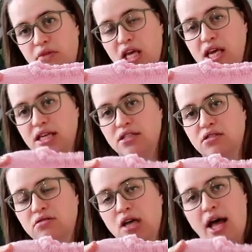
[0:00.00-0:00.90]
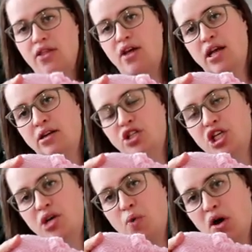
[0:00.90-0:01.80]
ease, and then
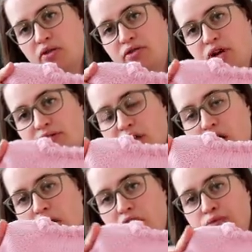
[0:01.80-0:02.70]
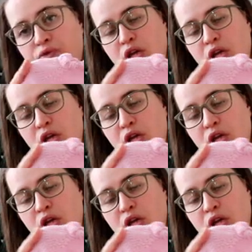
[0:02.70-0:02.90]
she can wear it for even longer.